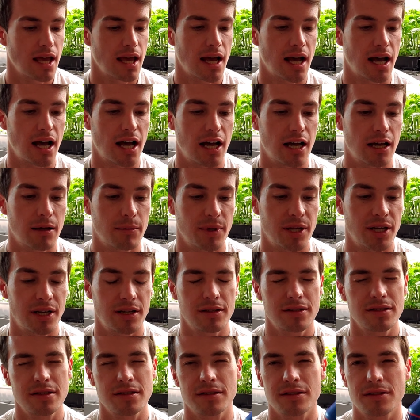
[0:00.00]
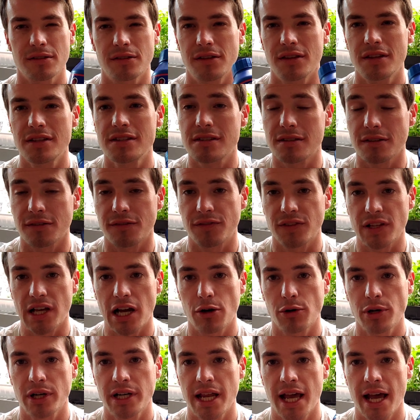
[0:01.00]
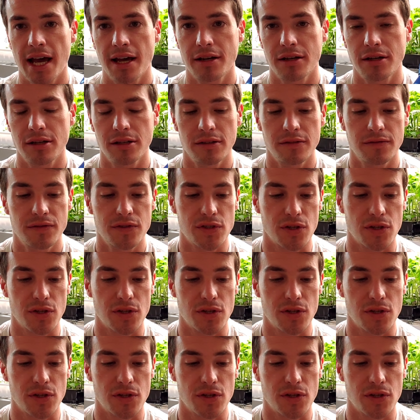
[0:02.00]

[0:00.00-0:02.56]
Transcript: And this is a flowering additive.